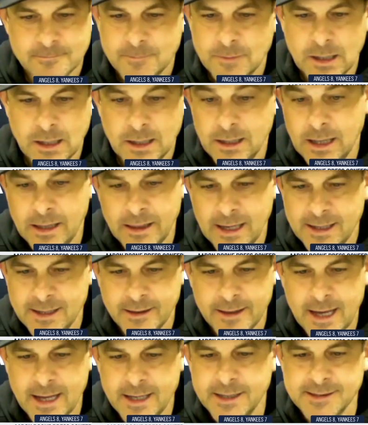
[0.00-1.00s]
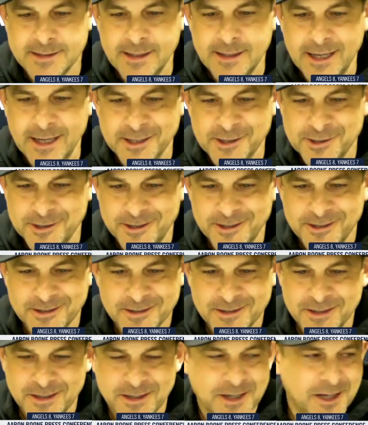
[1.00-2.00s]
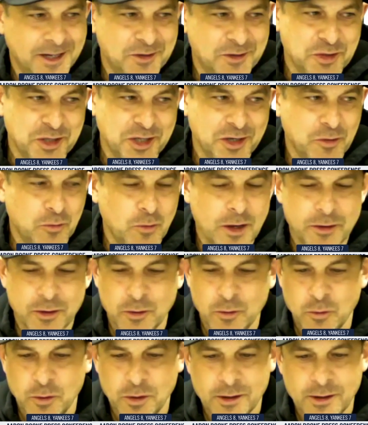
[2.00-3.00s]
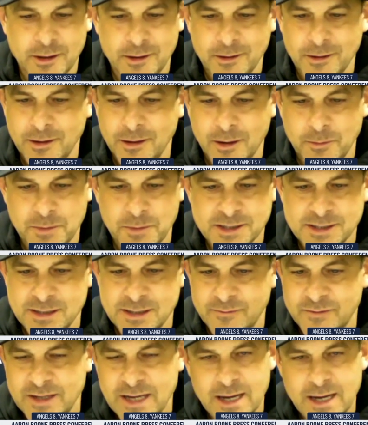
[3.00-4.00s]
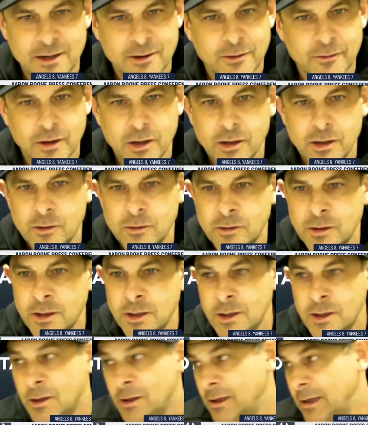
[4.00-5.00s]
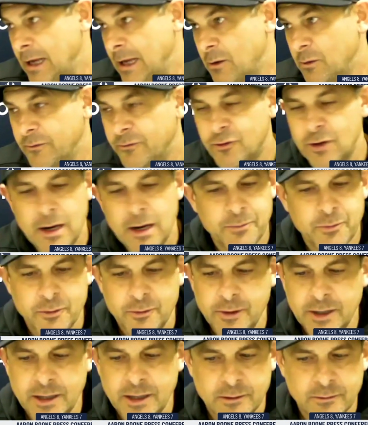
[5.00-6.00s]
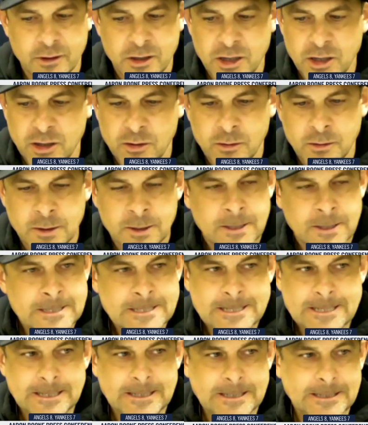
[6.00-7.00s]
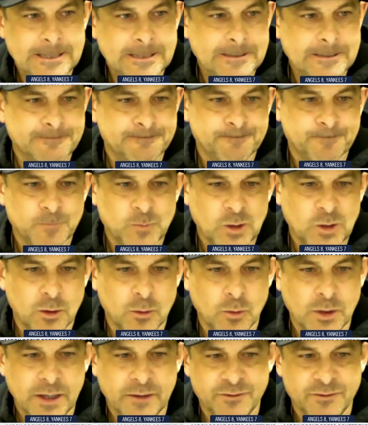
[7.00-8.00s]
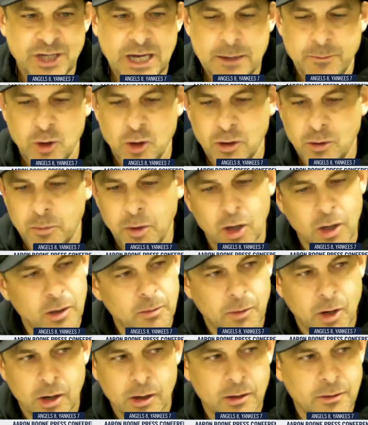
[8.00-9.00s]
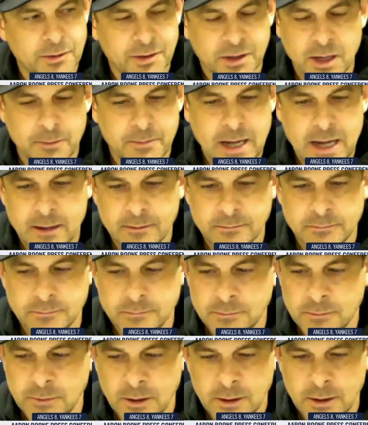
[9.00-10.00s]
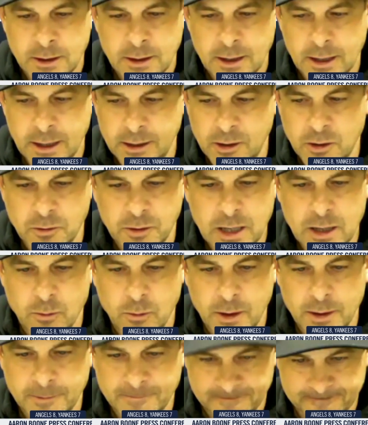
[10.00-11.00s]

That is the answer. Whether we're in the midst of 10 in a row, now we've dropped 3 in a row. We give J Mo the ball tomorrow and come out and go get one.